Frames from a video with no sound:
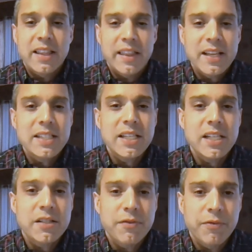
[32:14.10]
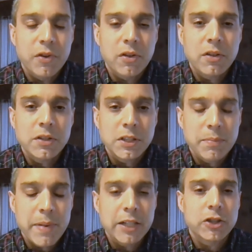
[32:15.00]
This is full
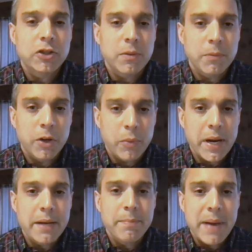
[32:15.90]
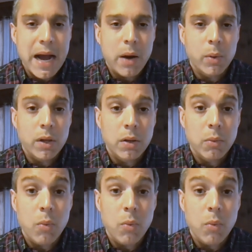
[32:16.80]
spectrum, great power